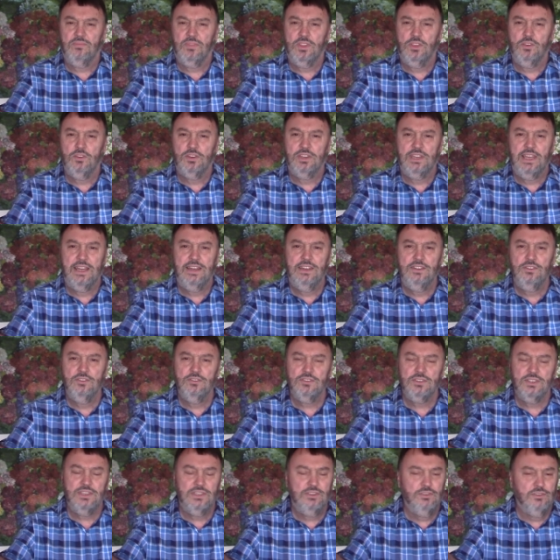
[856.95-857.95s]
You're dead in your
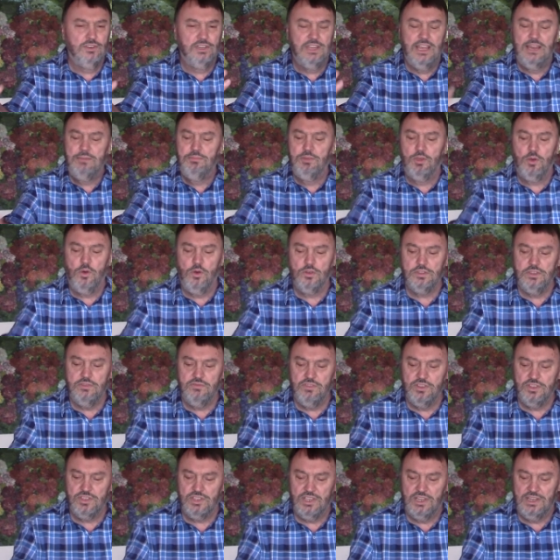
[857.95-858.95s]
sin, you're dead because of
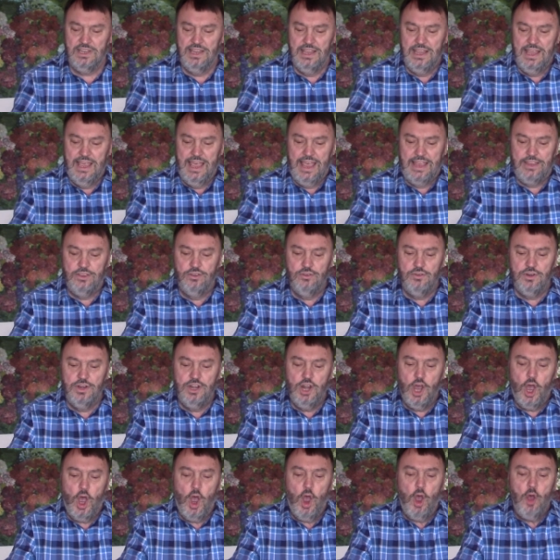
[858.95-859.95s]
your sin, and you're in
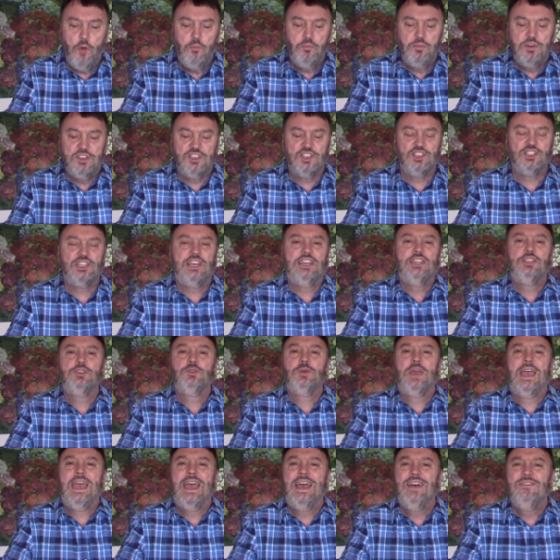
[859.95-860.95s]
a hopeless state. You
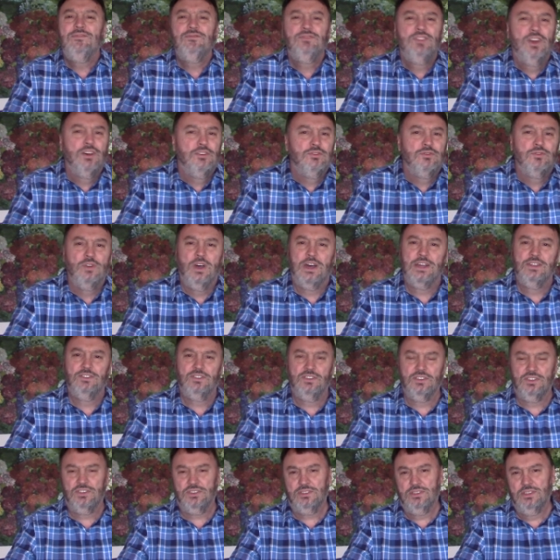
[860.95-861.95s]
have no
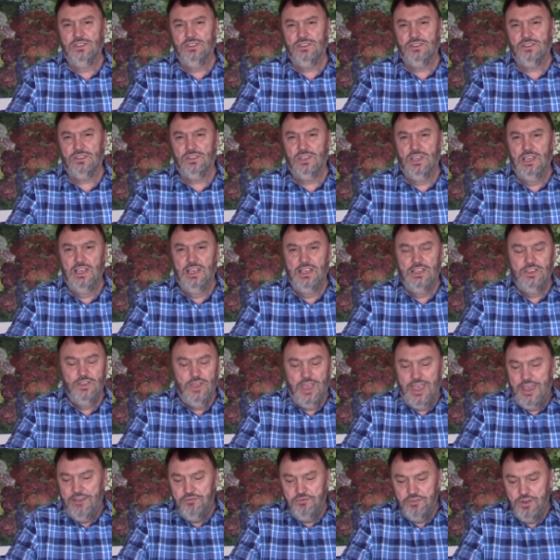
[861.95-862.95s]
righteousness, you
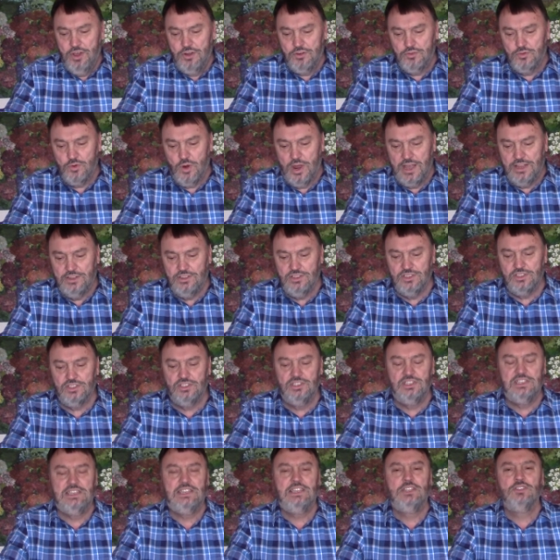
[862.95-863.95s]
have no righteous
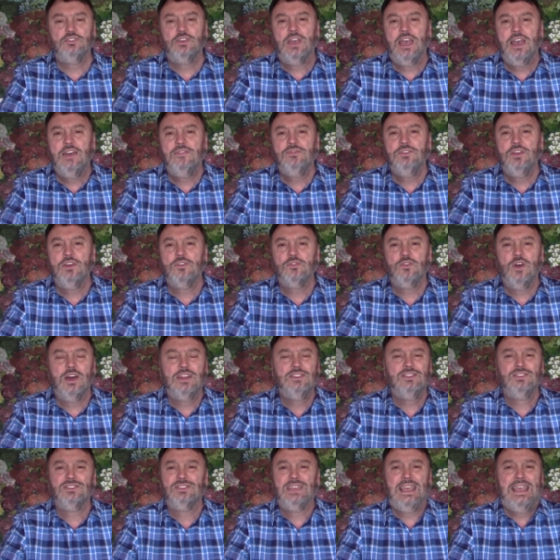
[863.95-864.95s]
deed, you have no
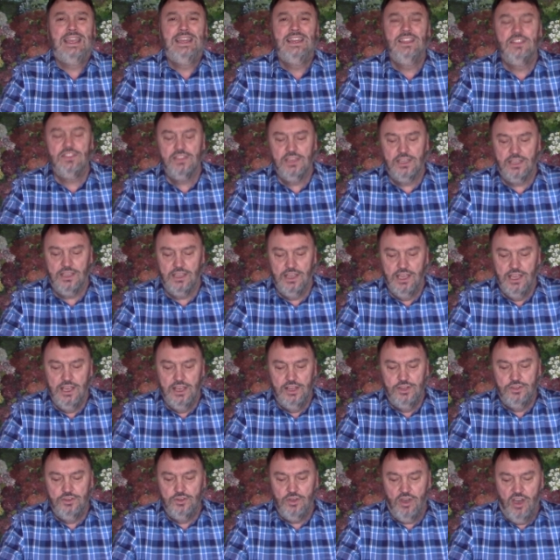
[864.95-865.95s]
righteous anything
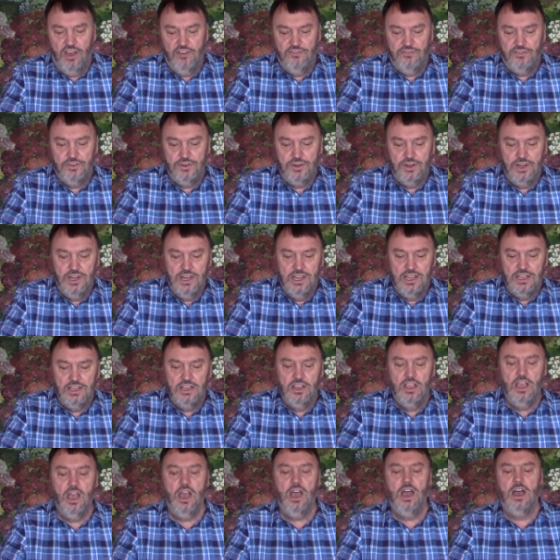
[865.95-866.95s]
to offer
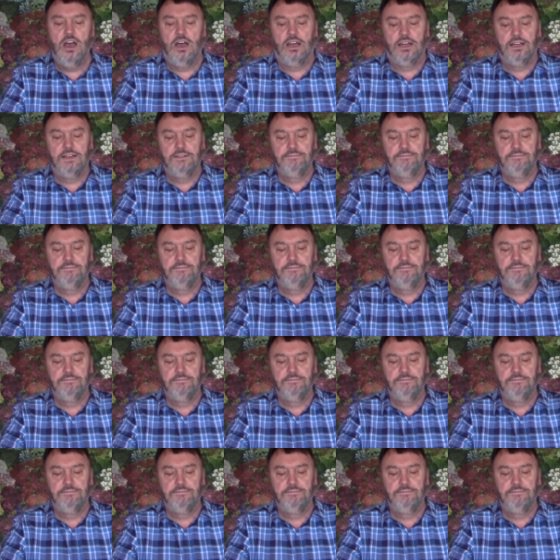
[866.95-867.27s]
God.